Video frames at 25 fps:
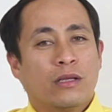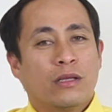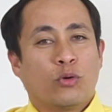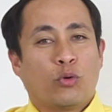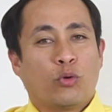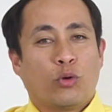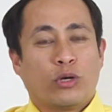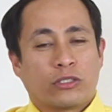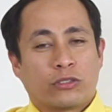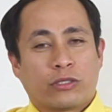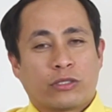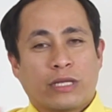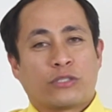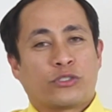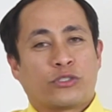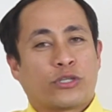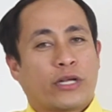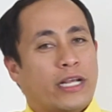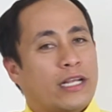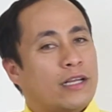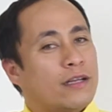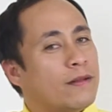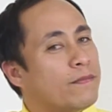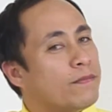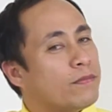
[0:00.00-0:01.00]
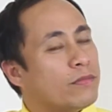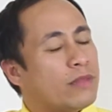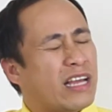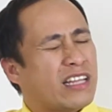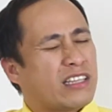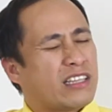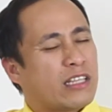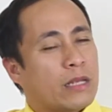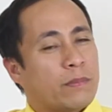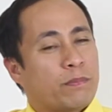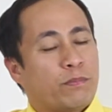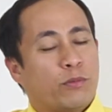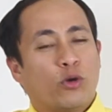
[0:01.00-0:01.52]
who is teaching
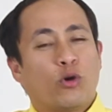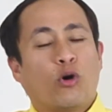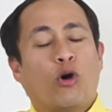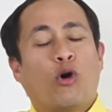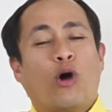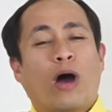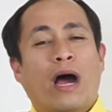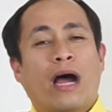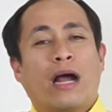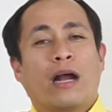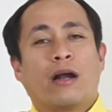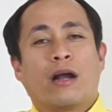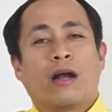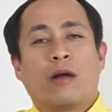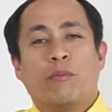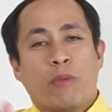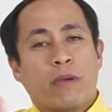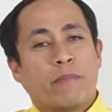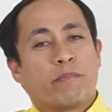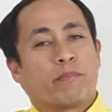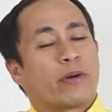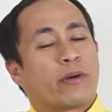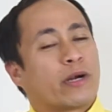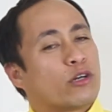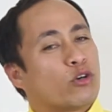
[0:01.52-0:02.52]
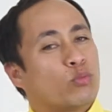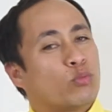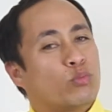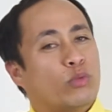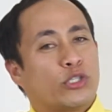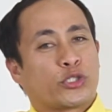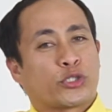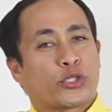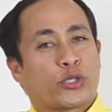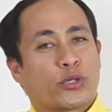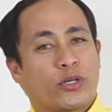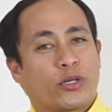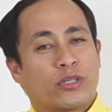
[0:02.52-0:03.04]
that if you are a member of
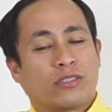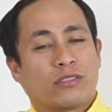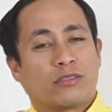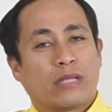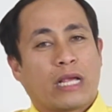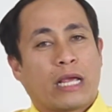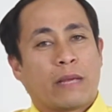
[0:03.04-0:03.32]
this church,